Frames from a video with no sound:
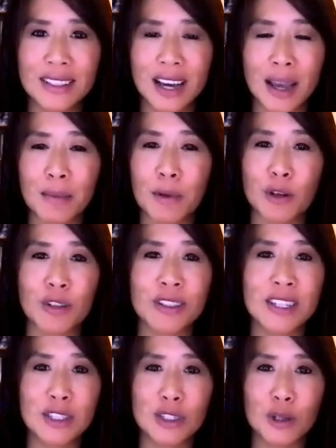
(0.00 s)
I'm your
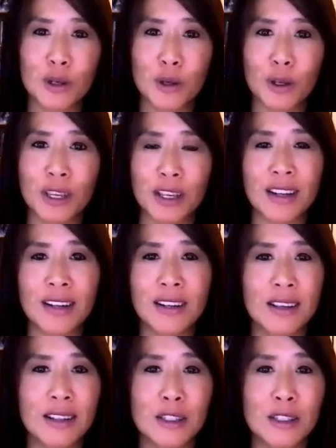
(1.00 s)
sister in
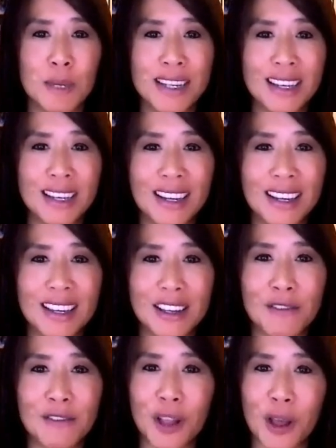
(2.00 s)
Speaking
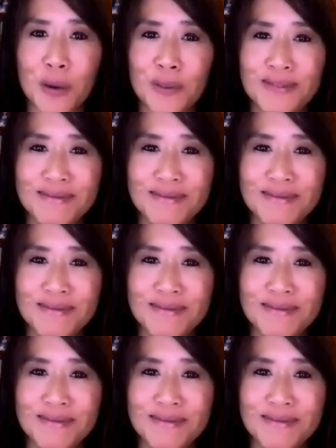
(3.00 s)
in Flow.